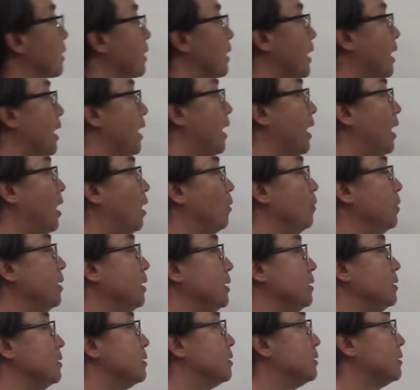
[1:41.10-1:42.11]
How many
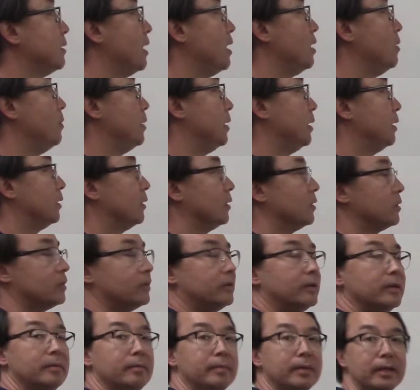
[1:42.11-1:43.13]
centimeters are
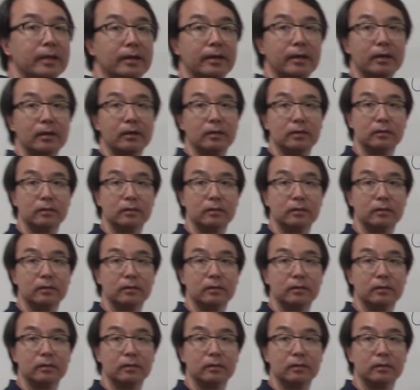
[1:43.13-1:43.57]
in a meter?